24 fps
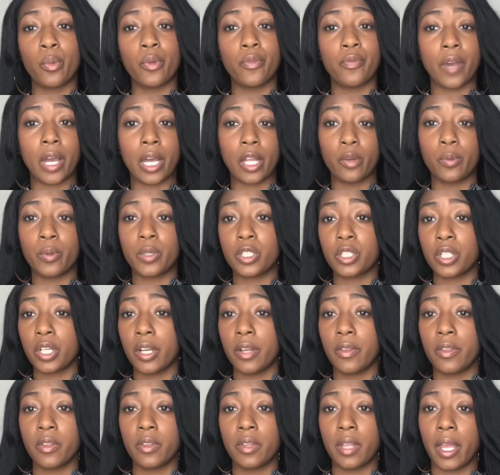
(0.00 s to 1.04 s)
We follow each
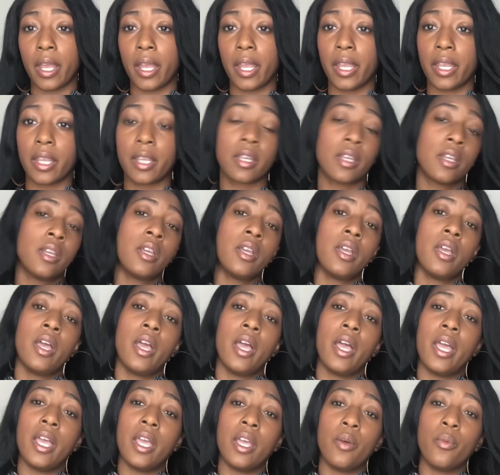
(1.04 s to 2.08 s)
other, like,
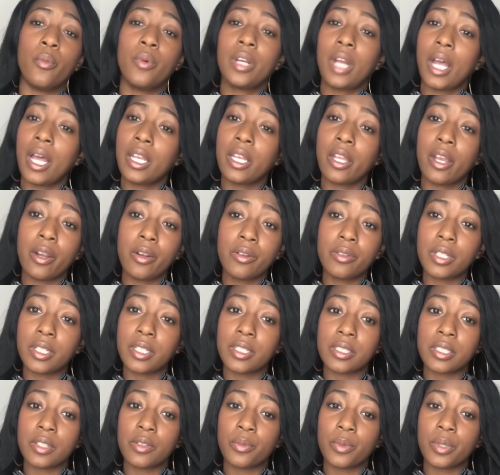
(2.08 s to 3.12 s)
and what I learned
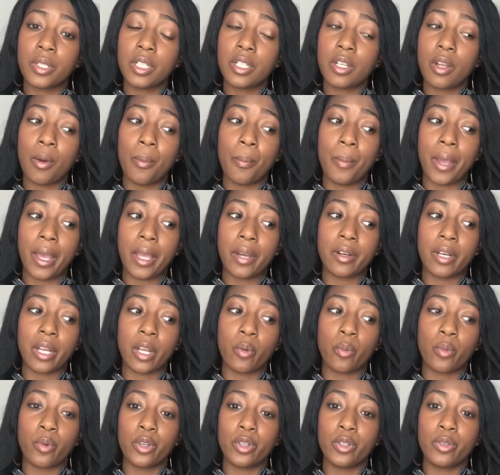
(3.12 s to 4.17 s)
is it really don't matter
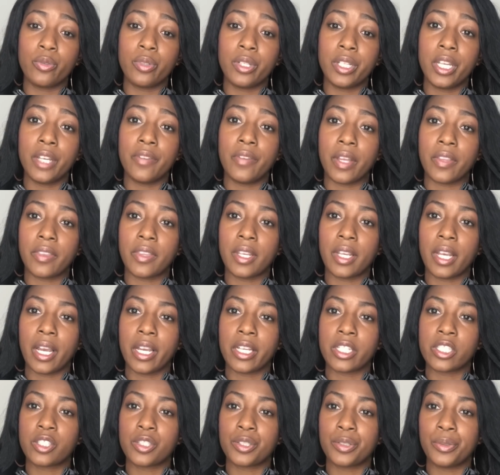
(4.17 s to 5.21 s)
like where you live. I think
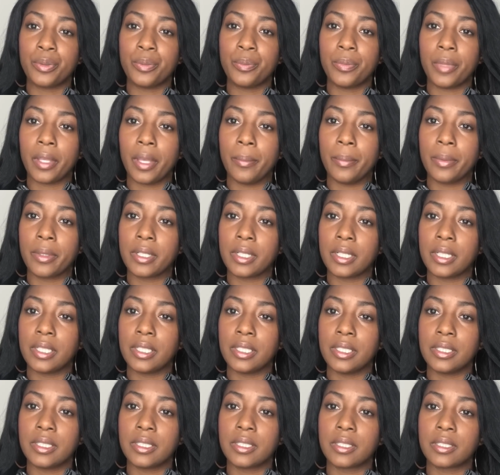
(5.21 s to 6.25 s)
I assumed that
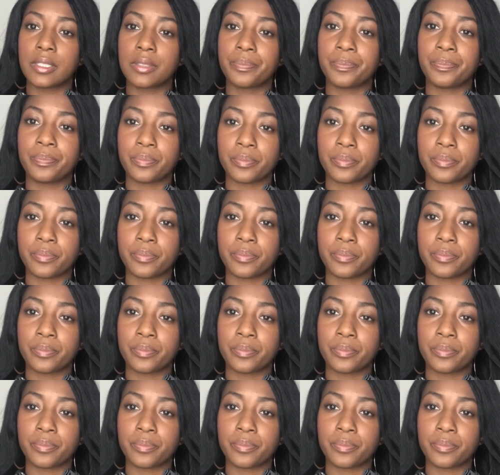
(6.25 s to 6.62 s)
because